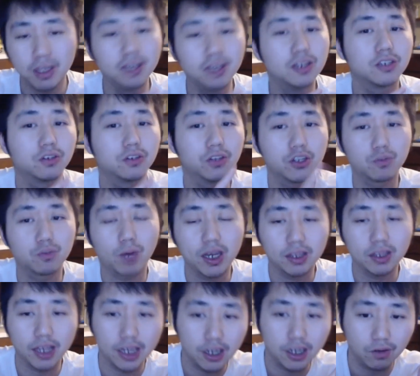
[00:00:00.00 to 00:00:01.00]
So this white
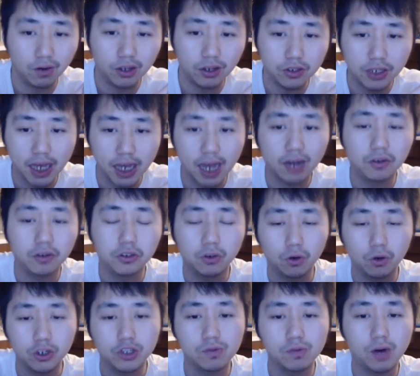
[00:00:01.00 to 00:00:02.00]
lady runs down
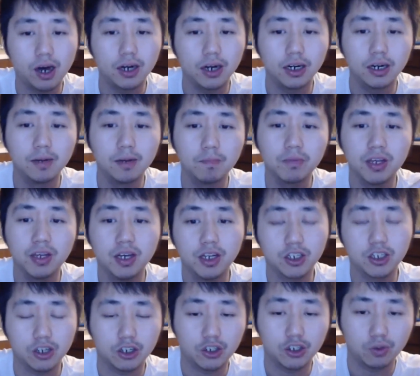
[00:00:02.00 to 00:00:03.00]
towards the water,
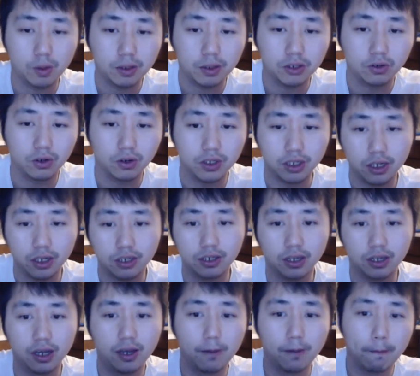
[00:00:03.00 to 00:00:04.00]
starts swimming towards us,
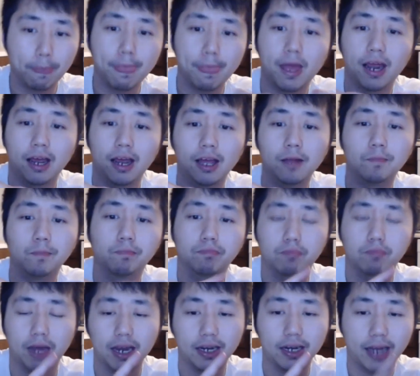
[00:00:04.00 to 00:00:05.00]
and
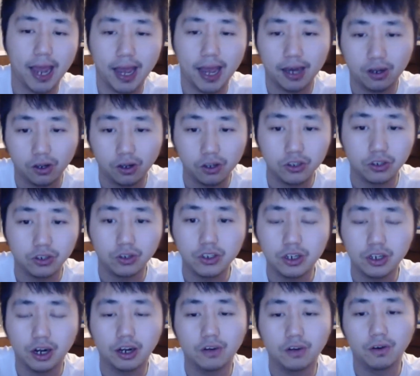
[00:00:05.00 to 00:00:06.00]
my dad also
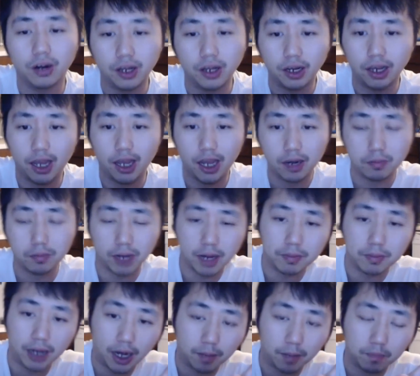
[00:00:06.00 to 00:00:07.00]
started running, and my
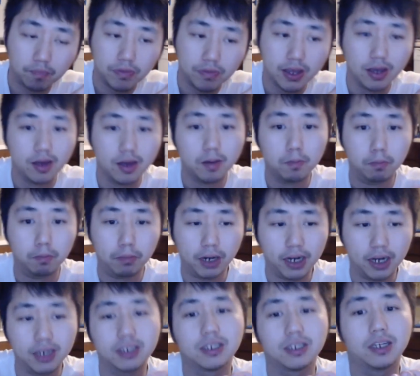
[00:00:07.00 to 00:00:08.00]
mom.
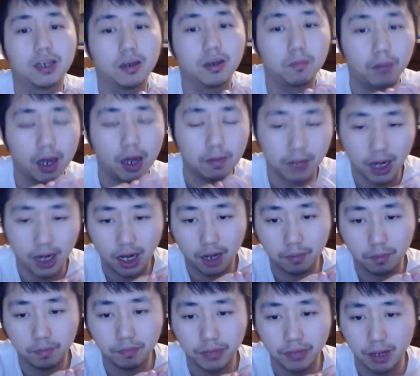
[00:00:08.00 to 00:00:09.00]
But my
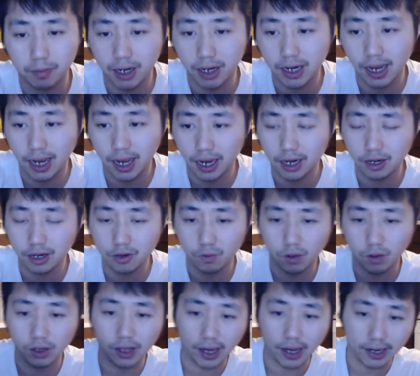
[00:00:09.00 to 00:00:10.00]
mom and my dad were
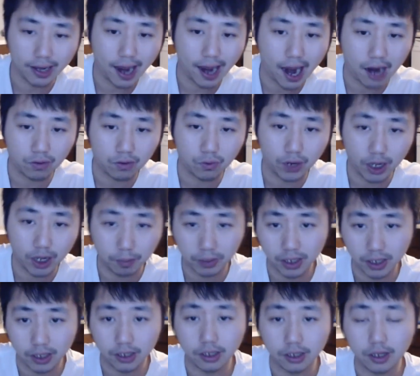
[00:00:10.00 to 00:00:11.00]
like halfway up the
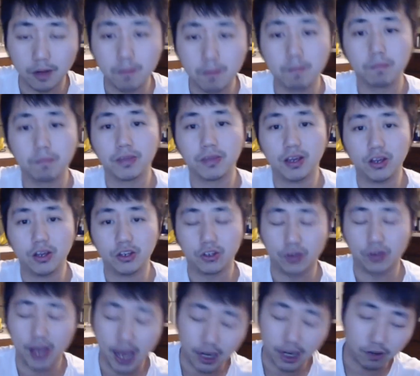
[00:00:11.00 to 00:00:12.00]
hill, so
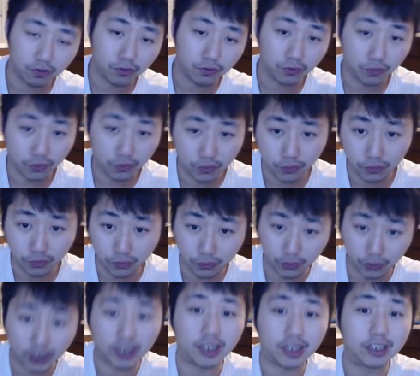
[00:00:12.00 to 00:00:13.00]
they had to
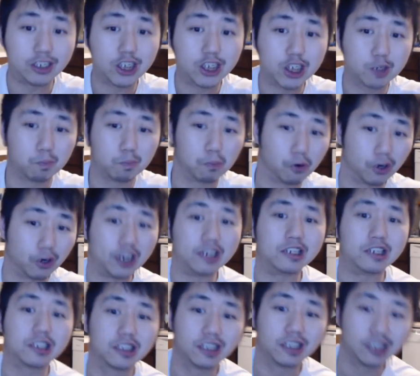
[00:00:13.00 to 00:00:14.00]
frickin'
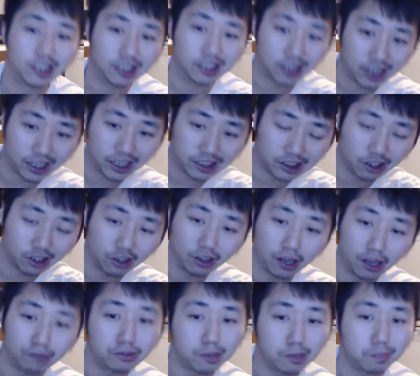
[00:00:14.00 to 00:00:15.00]
sprint like their
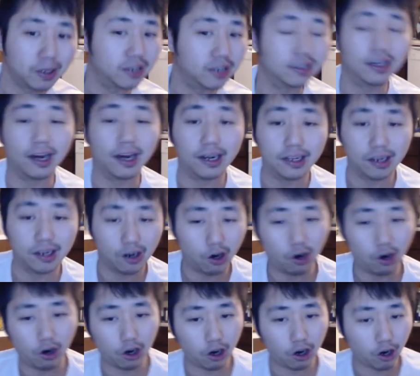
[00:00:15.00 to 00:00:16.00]
life depended on it,
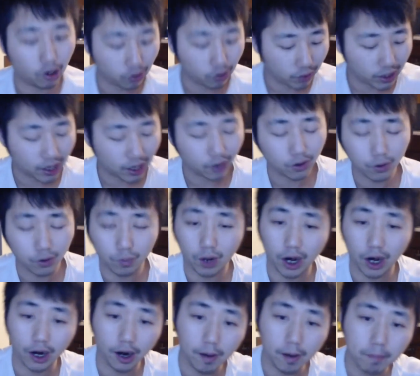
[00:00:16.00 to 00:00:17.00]
all the way down to the
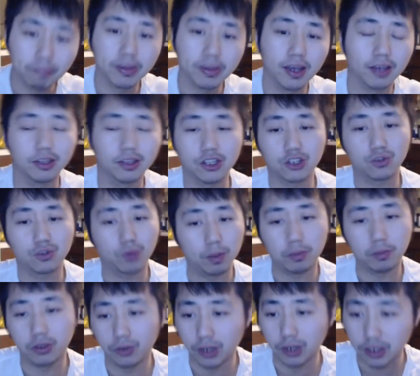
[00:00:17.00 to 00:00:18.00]
water, and then swim
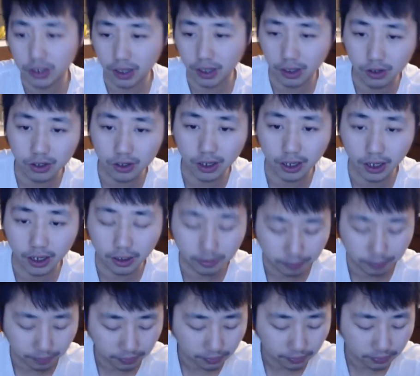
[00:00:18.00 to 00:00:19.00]
to us. And it was like
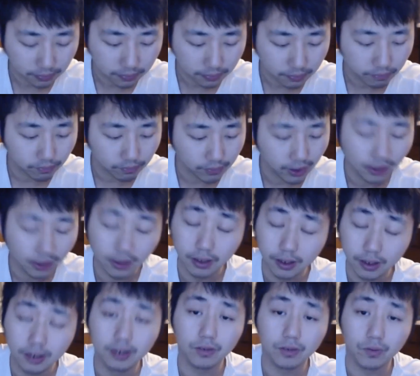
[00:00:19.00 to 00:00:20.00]

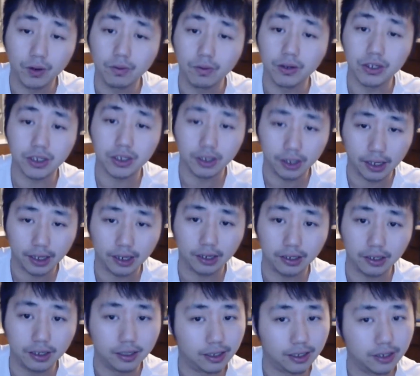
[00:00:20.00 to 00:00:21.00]
we were still like a
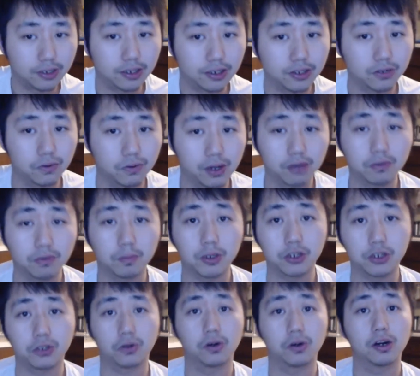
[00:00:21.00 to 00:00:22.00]
good distance away from the
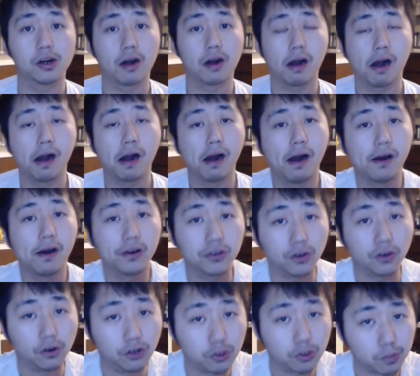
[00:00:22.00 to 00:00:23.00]
shore, so
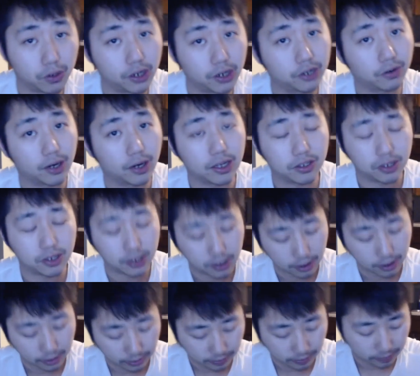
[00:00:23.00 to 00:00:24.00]
it was pretty crazy.
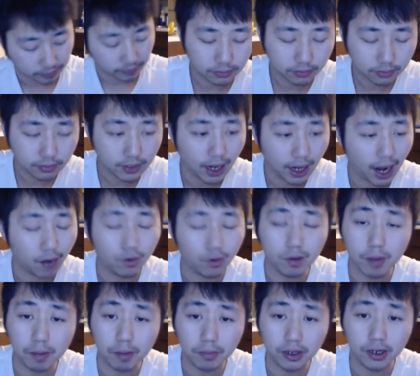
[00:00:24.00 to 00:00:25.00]
I
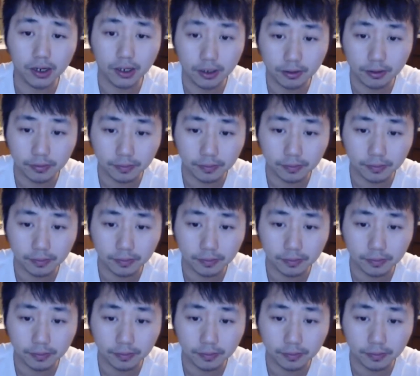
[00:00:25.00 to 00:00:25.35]
remember